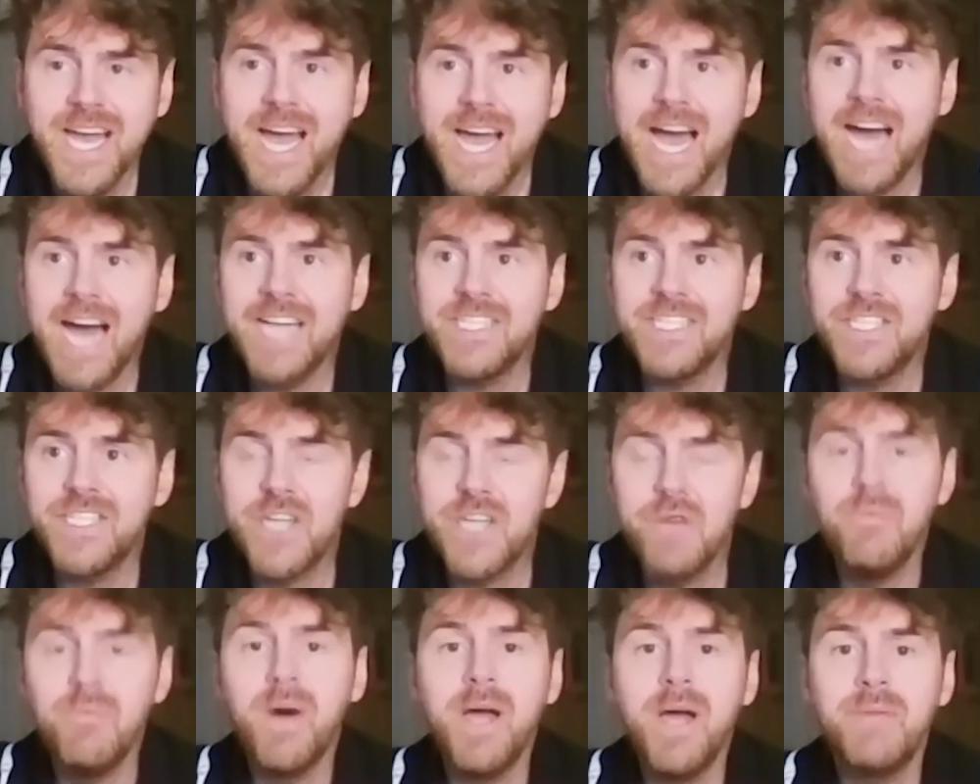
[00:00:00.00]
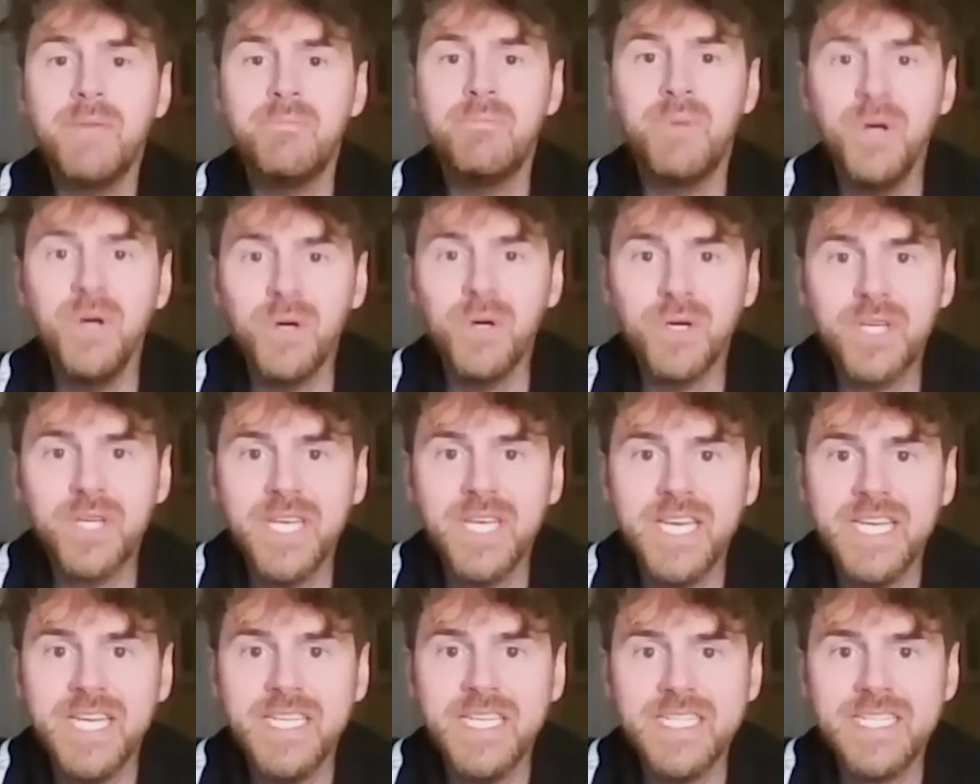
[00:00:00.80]
And so my book
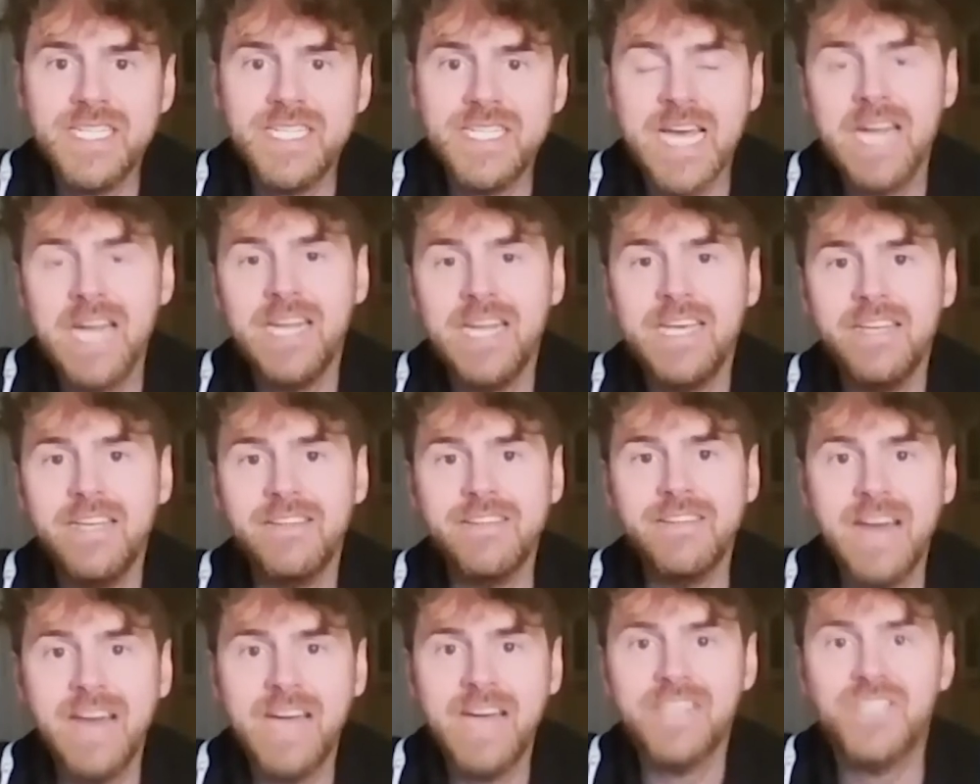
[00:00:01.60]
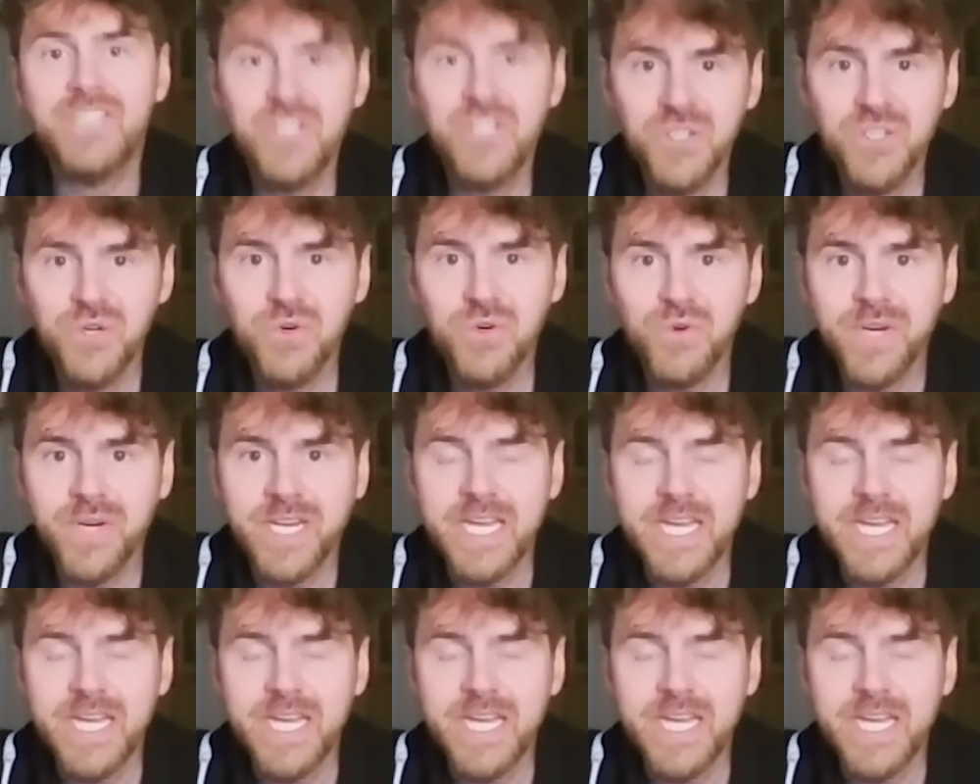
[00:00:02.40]
is telling that story.